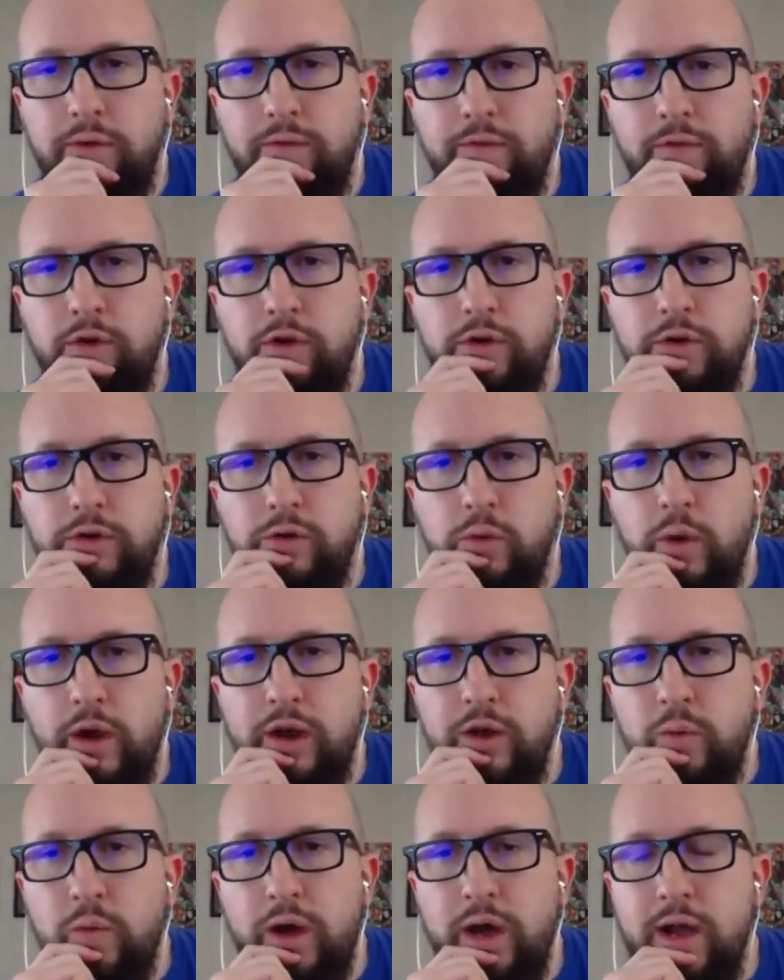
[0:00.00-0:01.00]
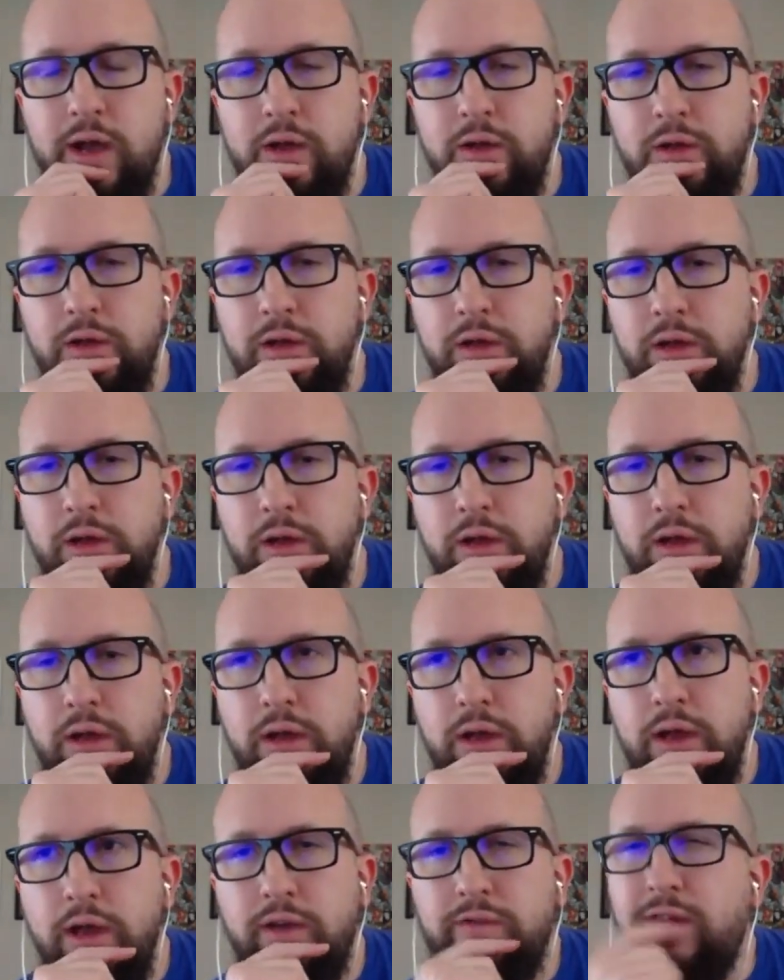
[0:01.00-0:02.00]
for quite a while
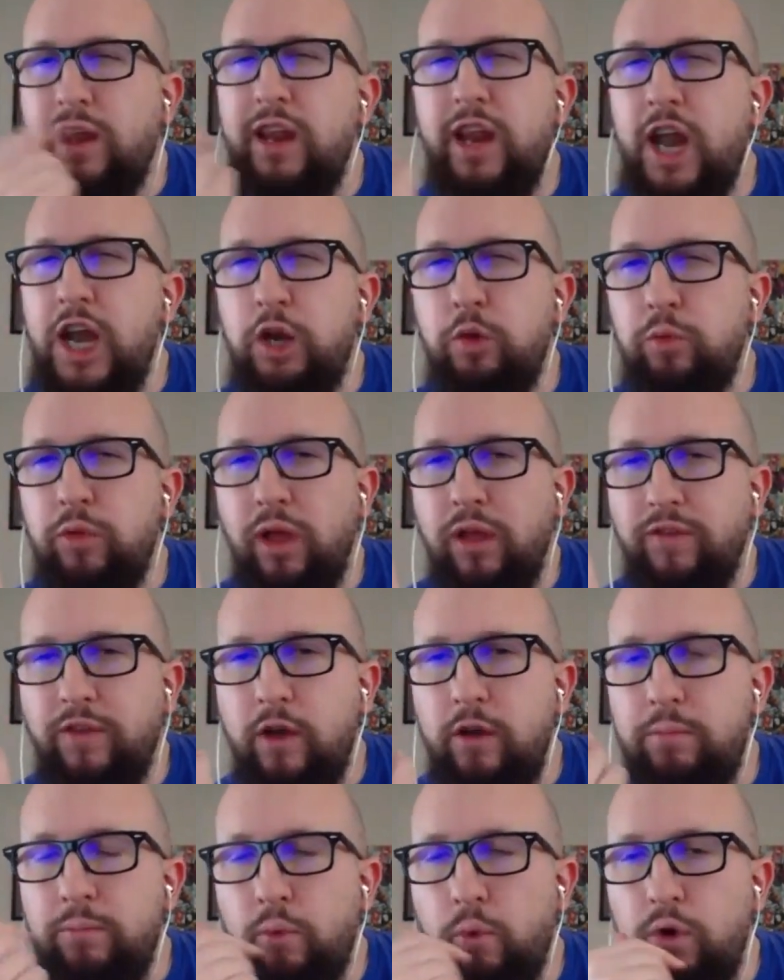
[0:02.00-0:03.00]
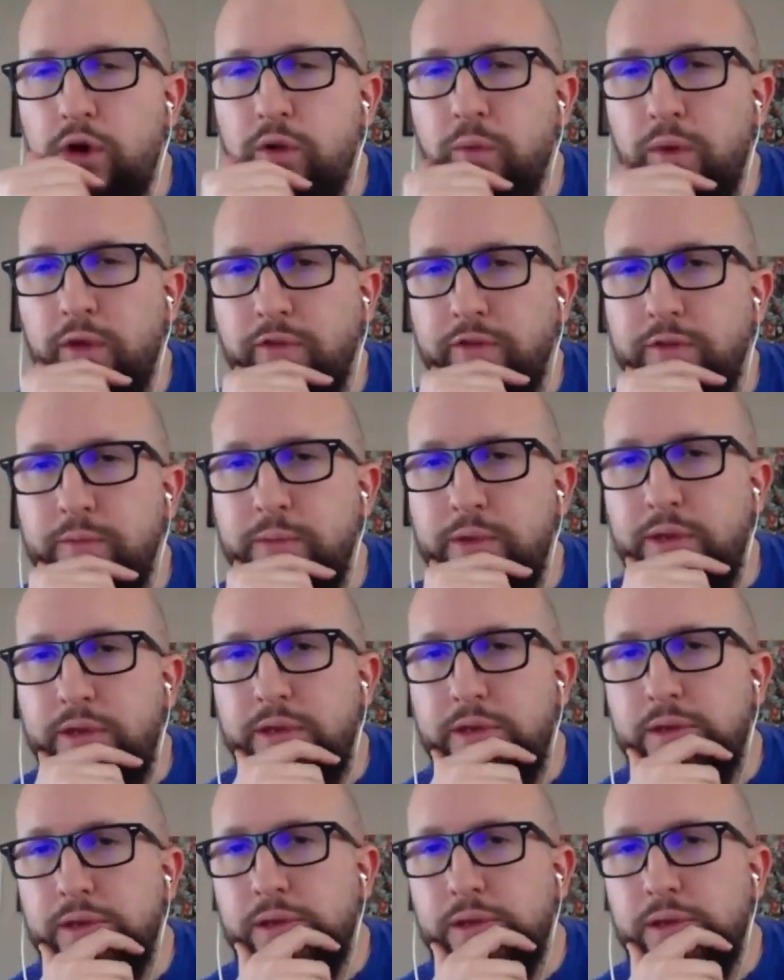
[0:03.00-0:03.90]
because I didn't realize how important it was to me.